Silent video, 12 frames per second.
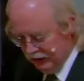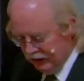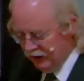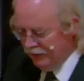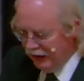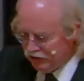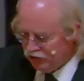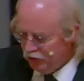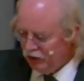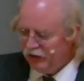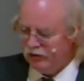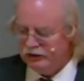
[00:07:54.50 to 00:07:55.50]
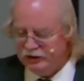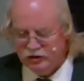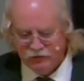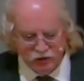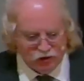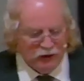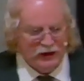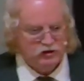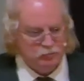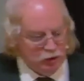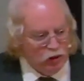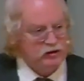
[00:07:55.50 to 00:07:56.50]
and that's where an individual has
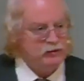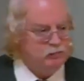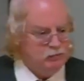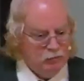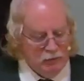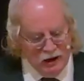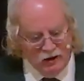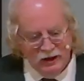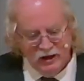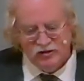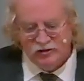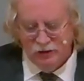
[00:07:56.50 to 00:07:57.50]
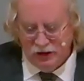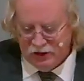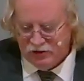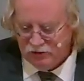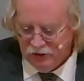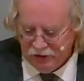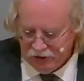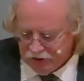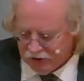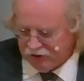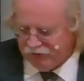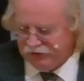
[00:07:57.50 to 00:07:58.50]
both male and, and, and
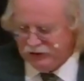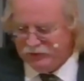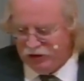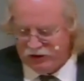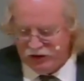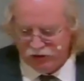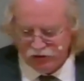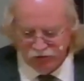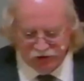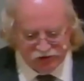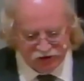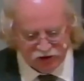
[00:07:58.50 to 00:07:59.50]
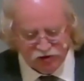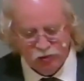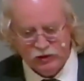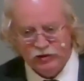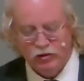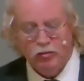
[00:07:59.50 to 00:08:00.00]
uh, female characteristics when they're